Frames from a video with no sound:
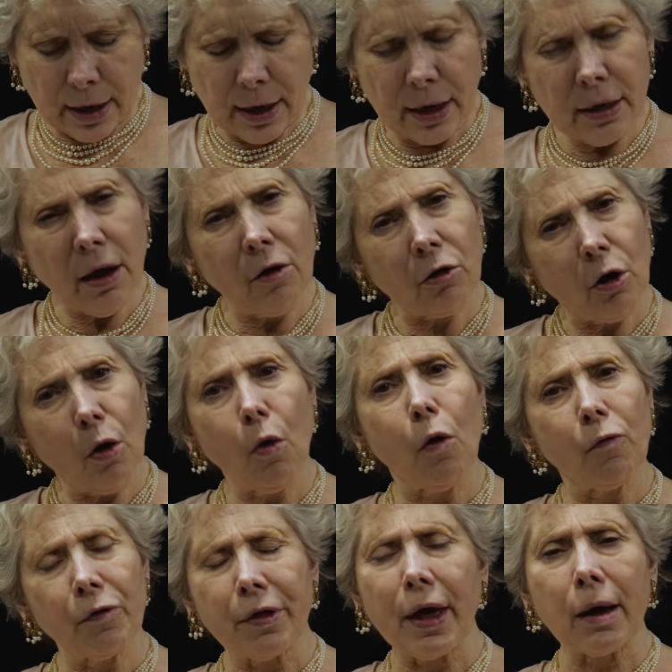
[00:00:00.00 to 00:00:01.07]
And I'll go
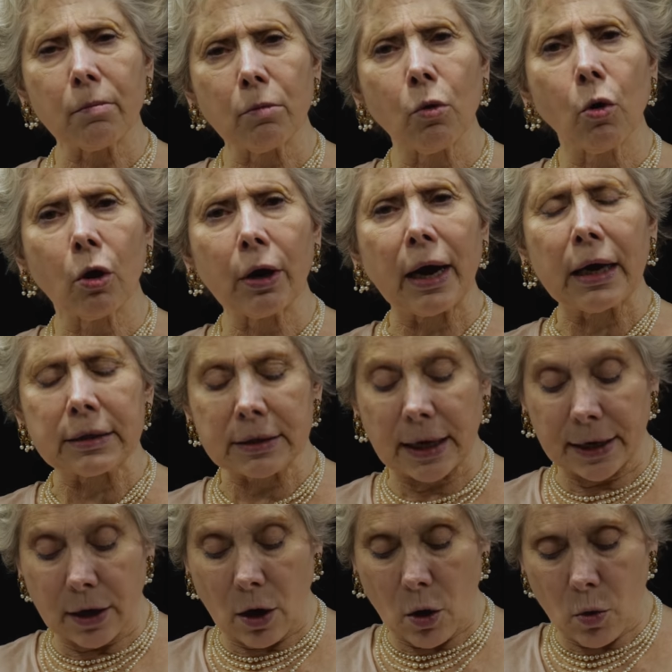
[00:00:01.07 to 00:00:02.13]
over that more as
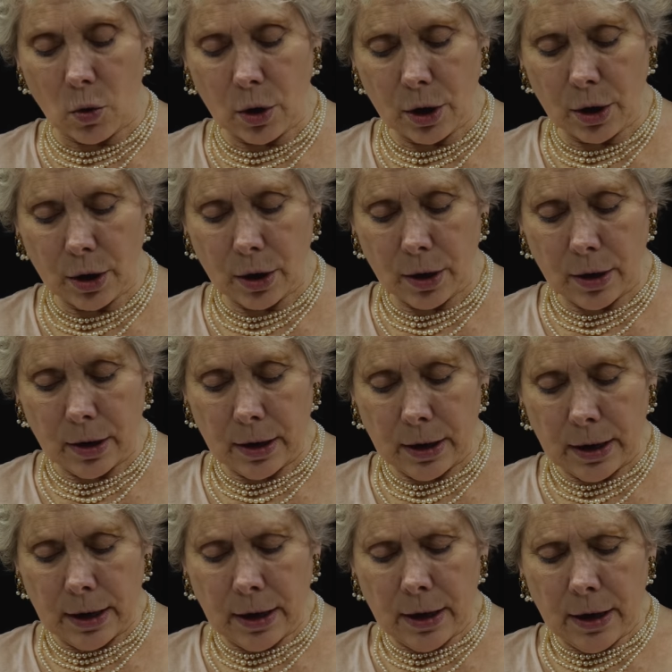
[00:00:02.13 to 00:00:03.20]
I go.
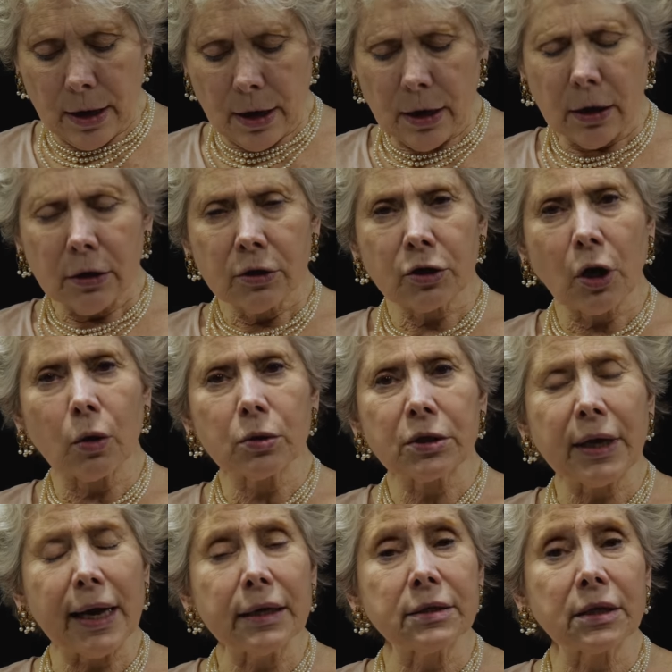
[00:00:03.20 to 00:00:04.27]
So
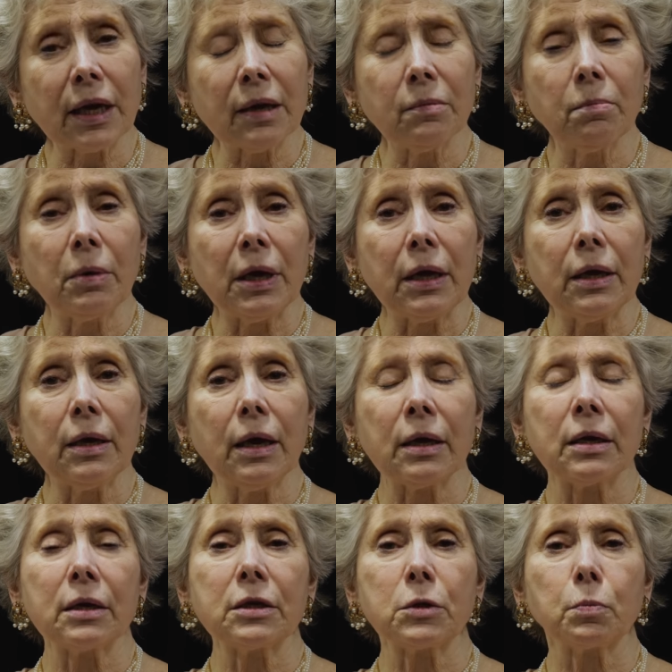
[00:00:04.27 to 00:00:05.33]
sex can be
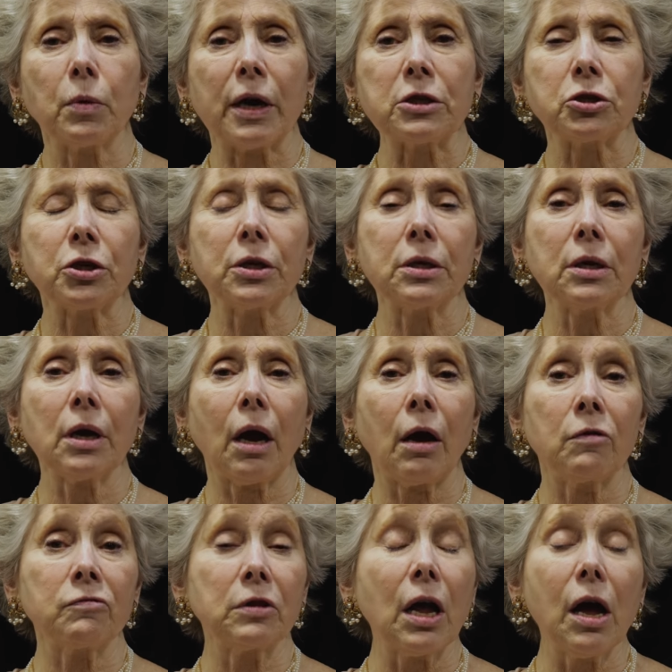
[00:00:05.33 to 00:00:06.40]
an expression
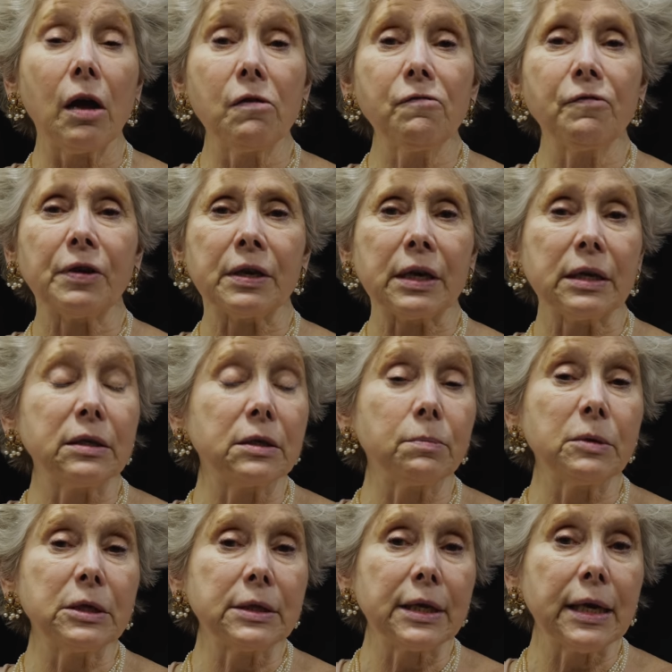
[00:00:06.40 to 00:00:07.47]
of love and
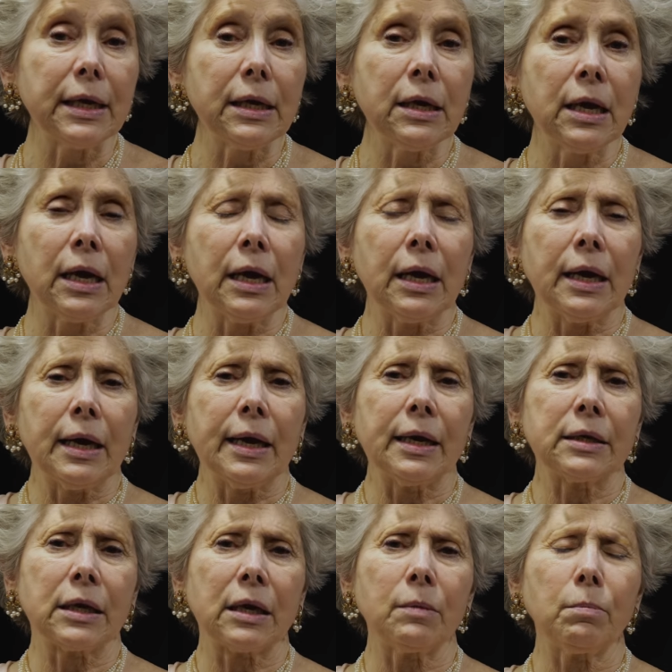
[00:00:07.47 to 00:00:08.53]
intimacy.
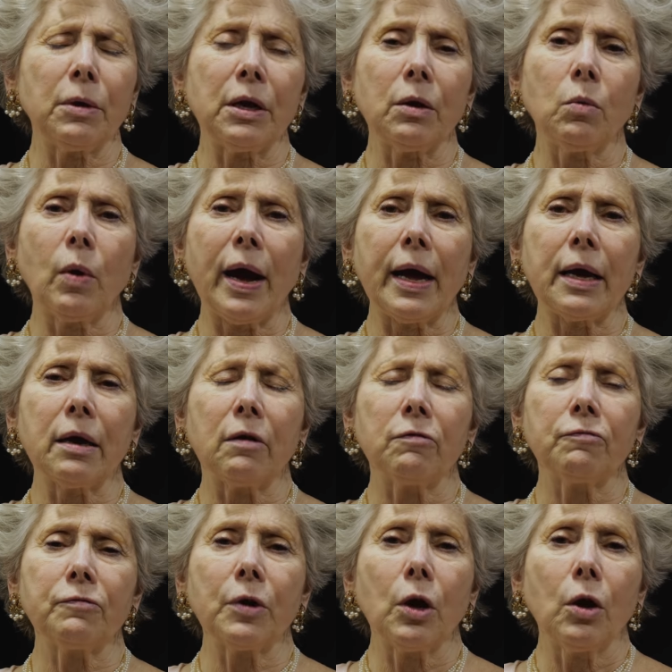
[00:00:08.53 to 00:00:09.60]
It can be a way
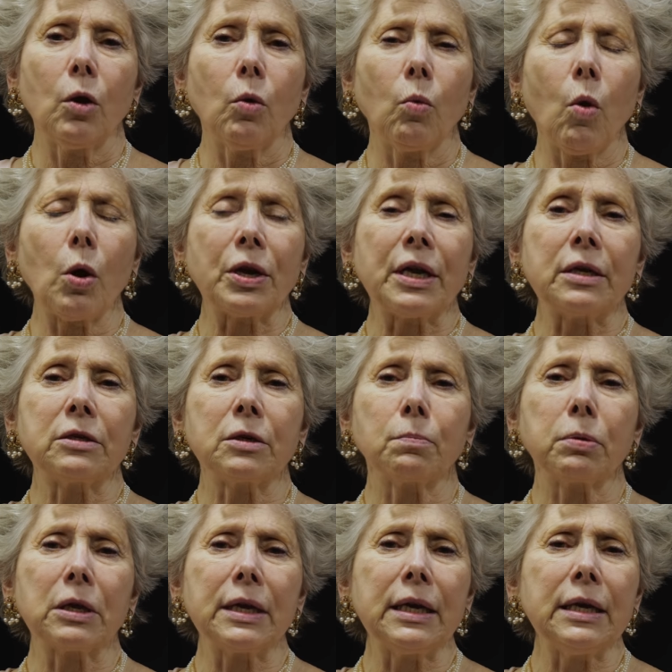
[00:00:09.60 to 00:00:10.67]
of wanting to
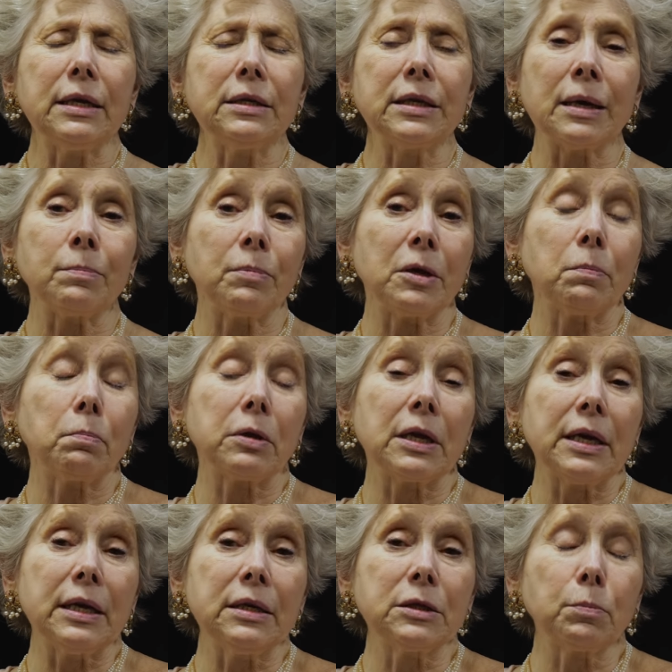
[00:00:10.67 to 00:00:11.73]
please and be
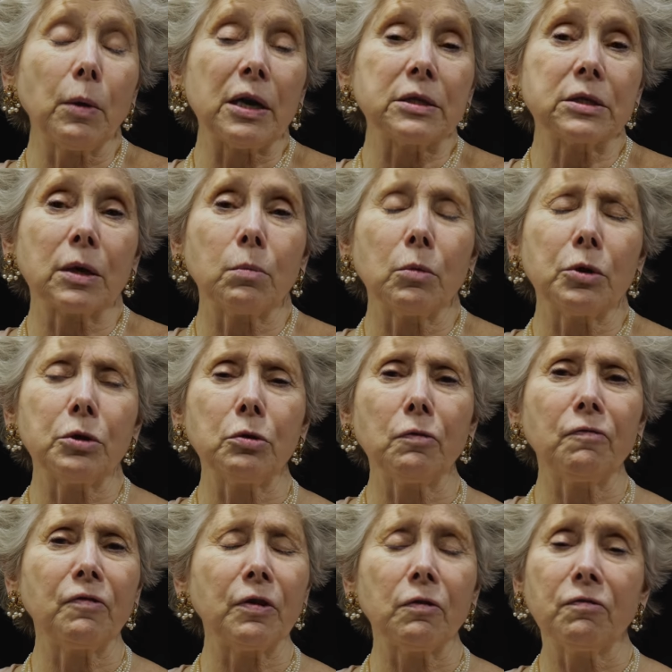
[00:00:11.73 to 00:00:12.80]
pleased by someone you
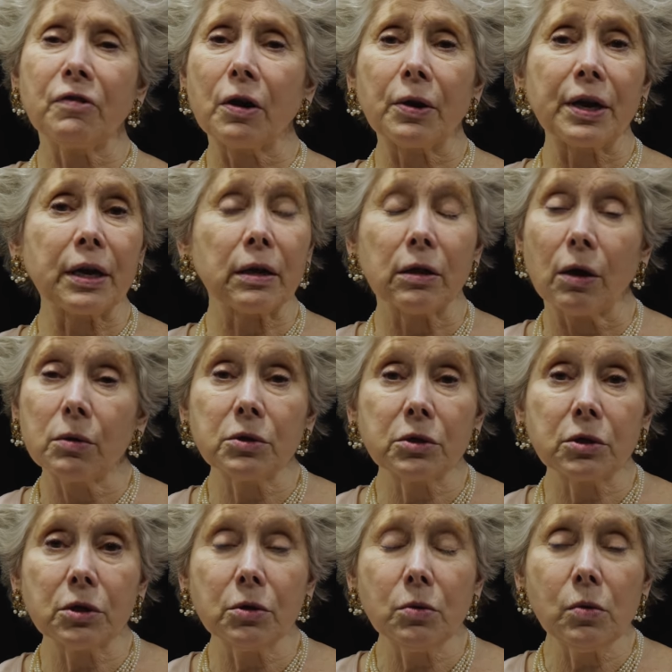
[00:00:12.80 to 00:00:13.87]
feel very
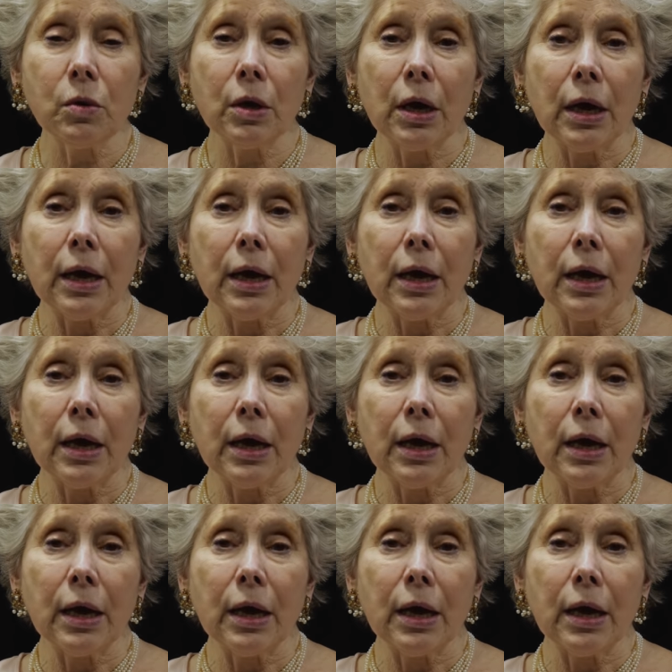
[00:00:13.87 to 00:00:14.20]
close to.